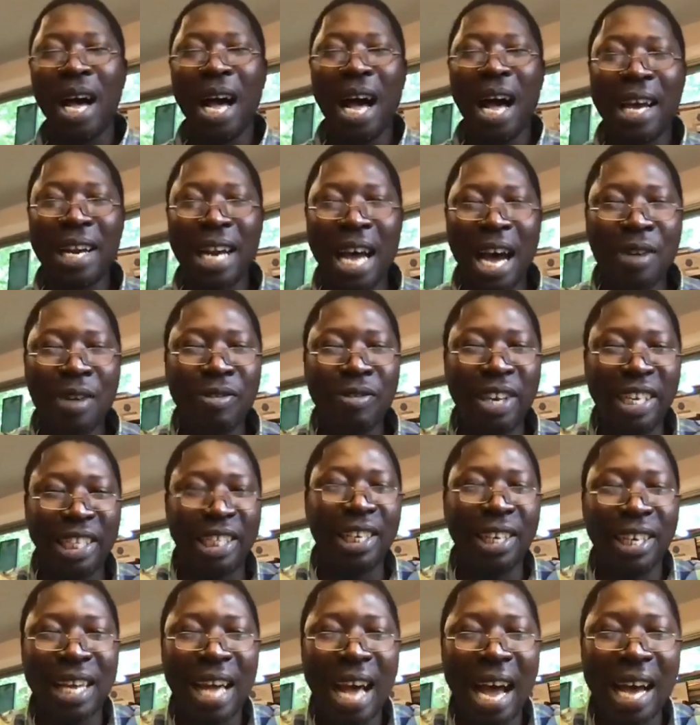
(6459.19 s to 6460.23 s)
are now
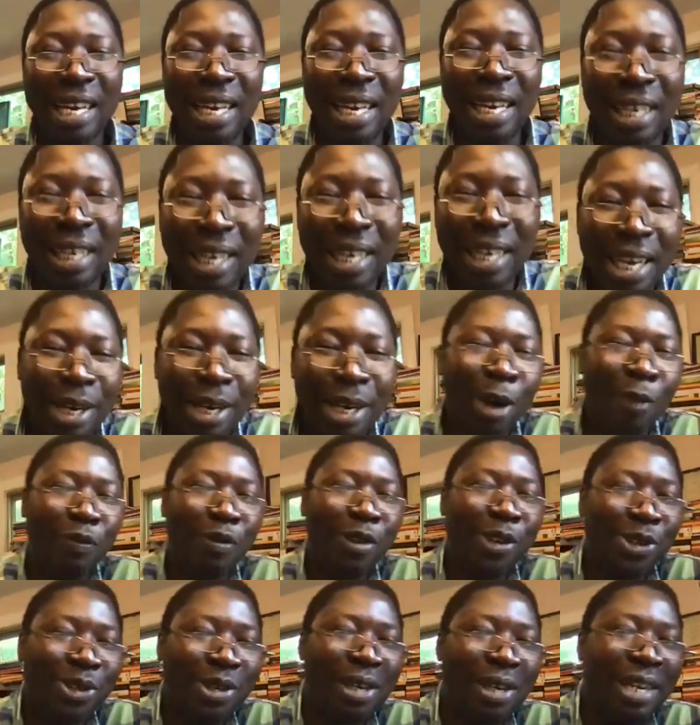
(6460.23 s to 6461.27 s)
disregarded in
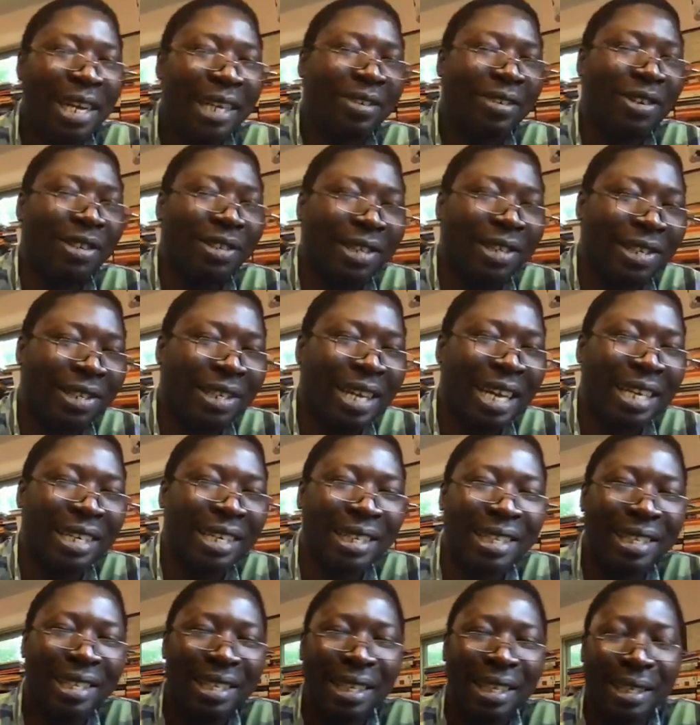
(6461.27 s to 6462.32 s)
official literacy
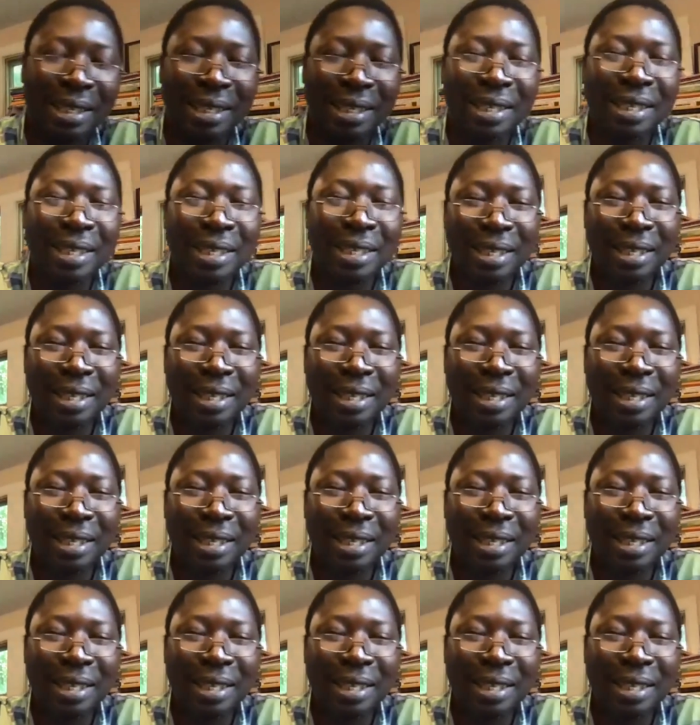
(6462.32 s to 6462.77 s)
statistics.